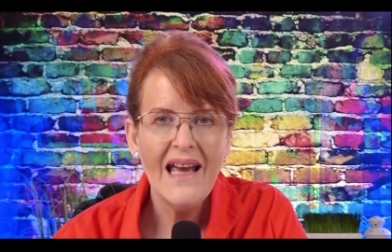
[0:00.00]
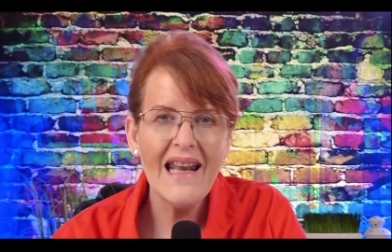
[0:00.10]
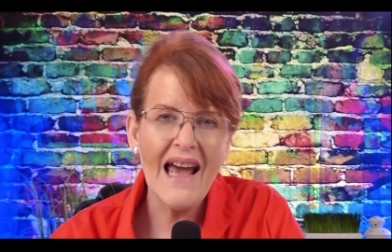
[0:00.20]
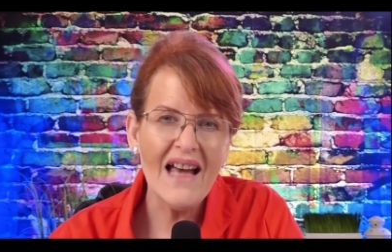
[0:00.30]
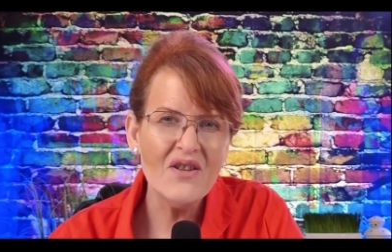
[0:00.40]

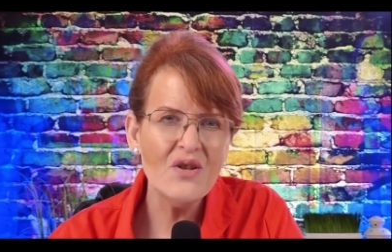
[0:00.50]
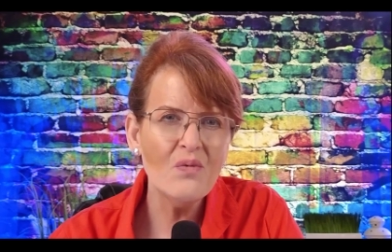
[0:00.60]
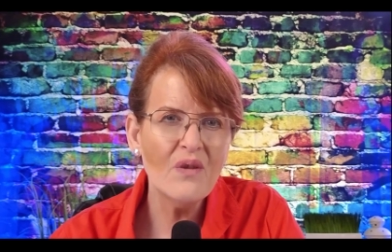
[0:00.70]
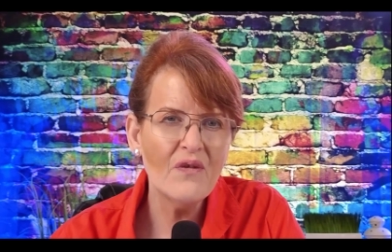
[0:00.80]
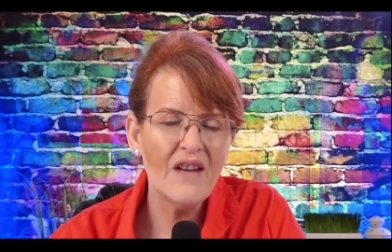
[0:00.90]
And as you
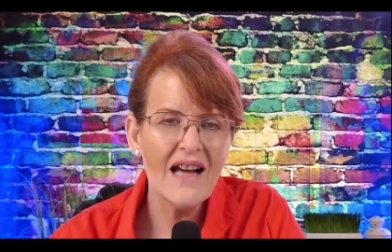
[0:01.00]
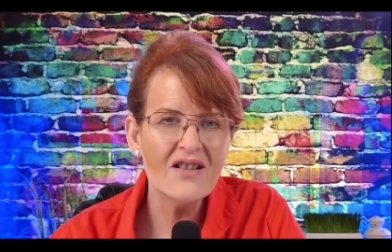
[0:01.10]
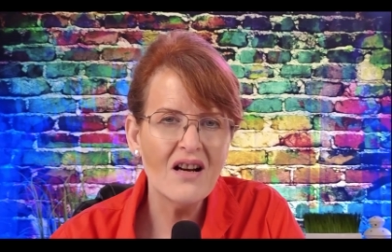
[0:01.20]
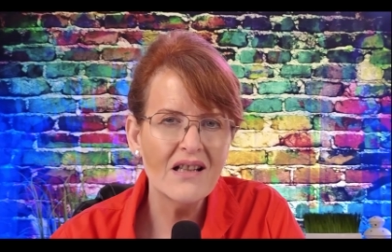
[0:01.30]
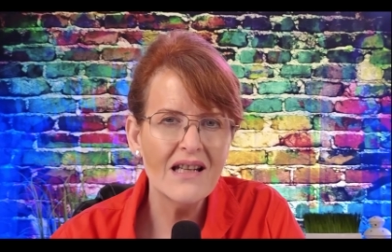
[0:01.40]

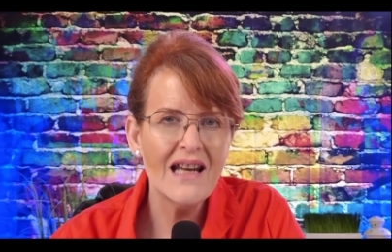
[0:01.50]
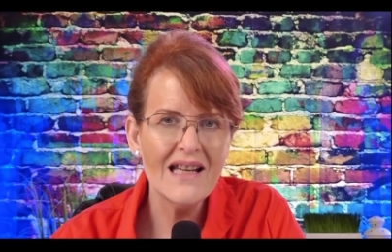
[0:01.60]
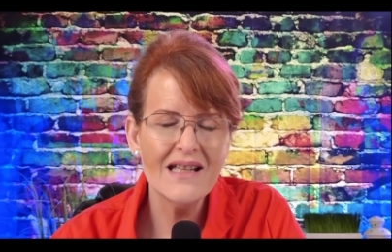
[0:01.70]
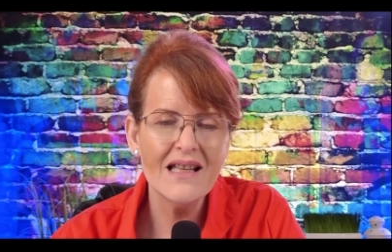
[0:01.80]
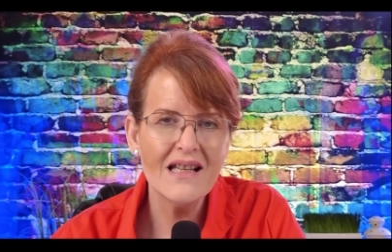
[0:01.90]
reflect on
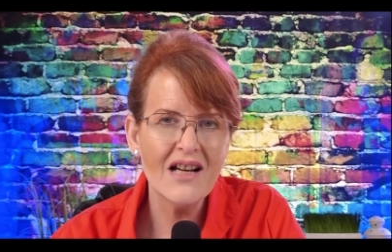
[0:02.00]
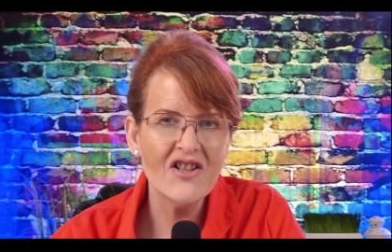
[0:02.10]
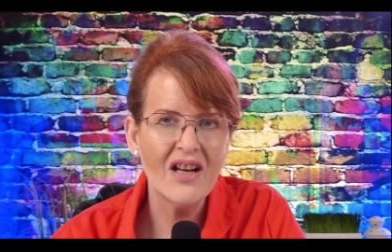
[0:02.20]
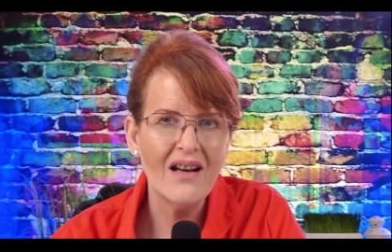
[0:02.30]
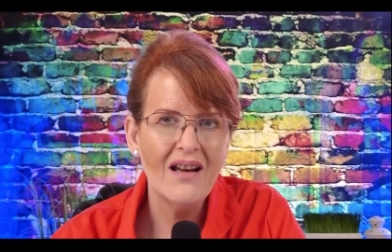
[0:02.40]
today's
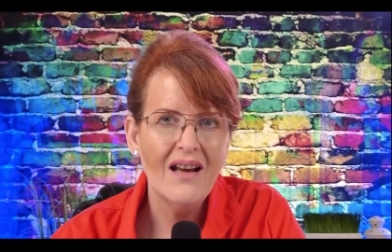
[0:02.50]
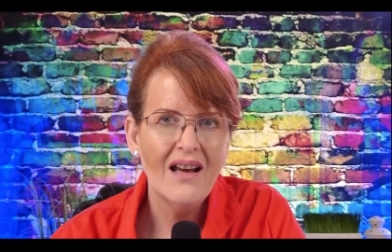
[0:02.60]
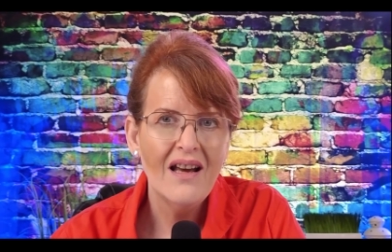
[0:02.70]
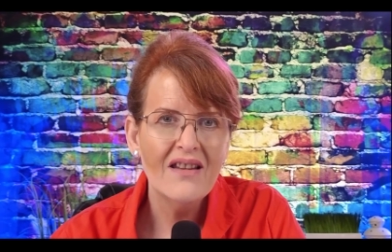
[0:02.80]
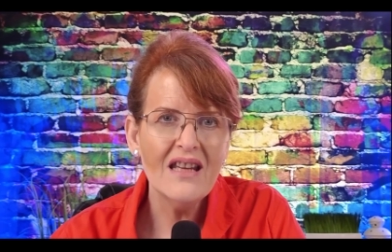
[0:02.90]
discussion,
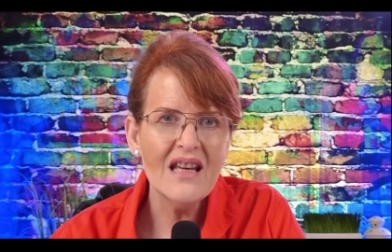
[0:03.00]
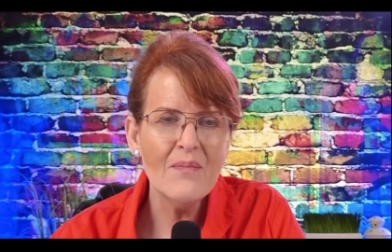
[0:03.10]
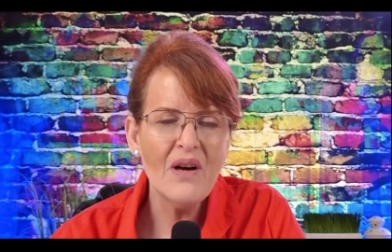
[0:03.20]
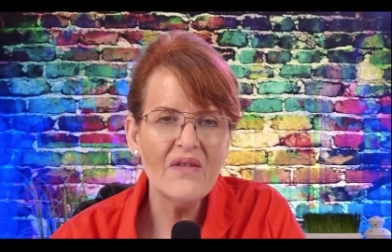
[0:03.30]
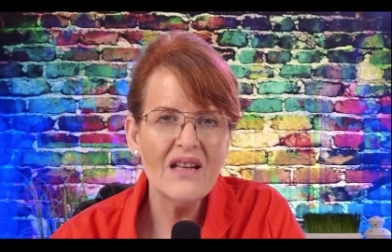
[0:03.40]
think
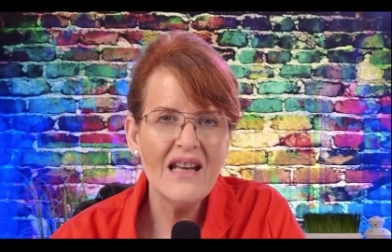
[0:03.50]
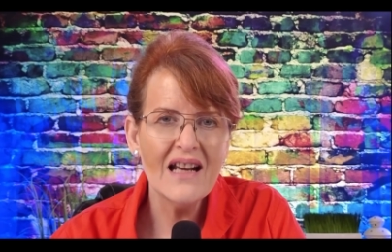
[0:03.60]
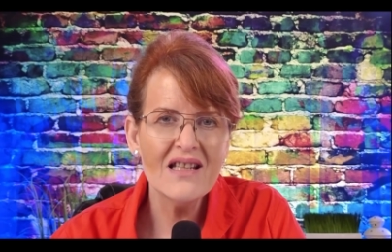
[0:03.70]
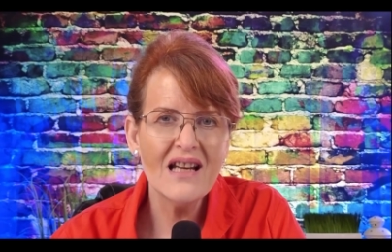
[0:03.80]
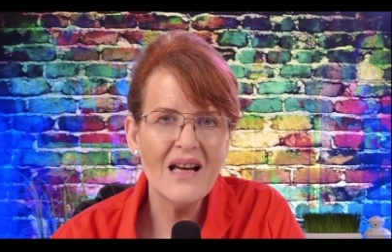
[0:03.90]
about the
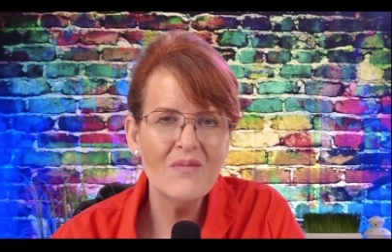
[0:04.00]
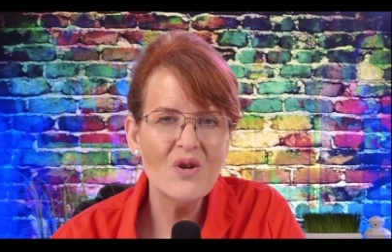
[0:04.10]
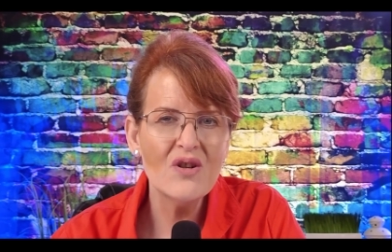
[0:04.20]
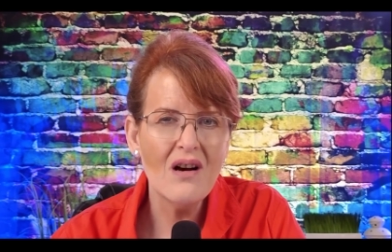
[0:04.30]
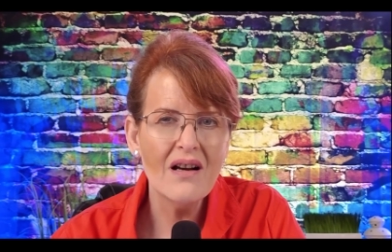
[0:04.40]
next time your
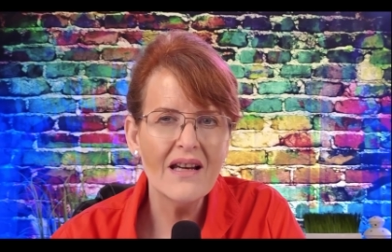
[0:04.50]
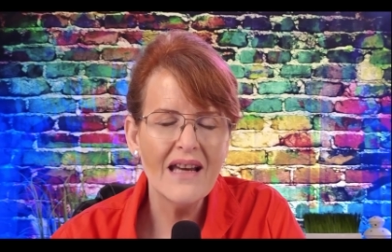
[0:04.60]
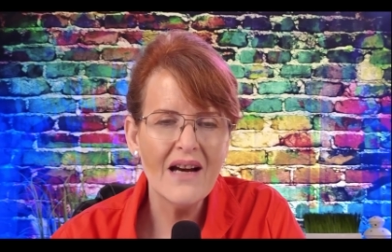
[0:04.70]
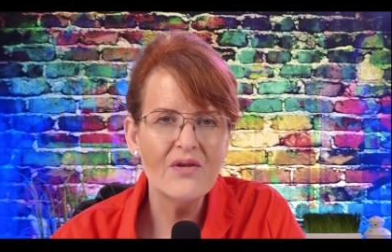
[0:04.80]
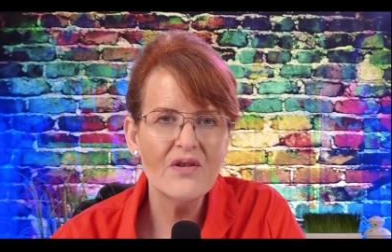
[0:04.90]
dog
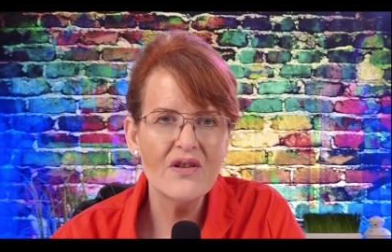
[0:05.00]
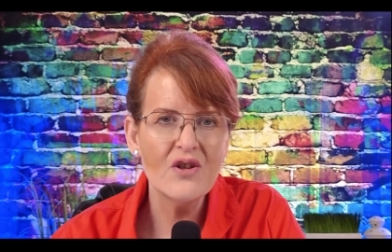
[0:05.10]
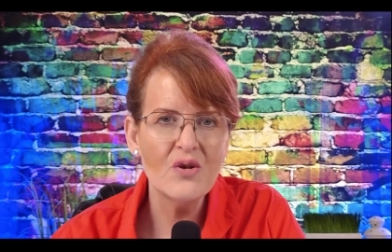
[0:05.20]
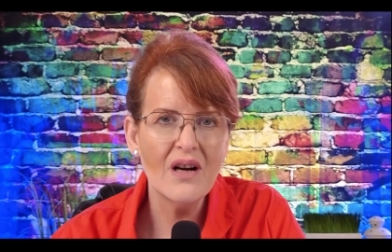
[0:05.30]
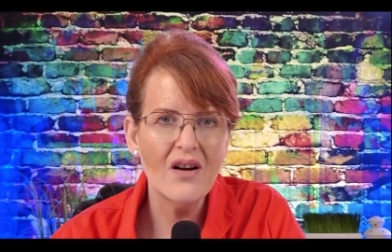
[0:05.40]
encounters a
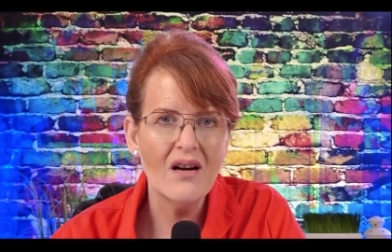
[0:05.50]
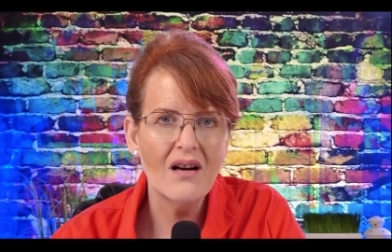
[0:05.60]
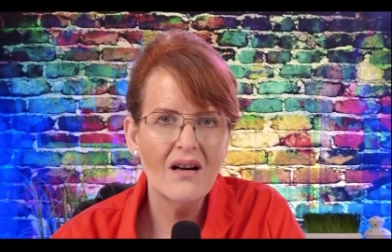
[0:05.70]
trigger.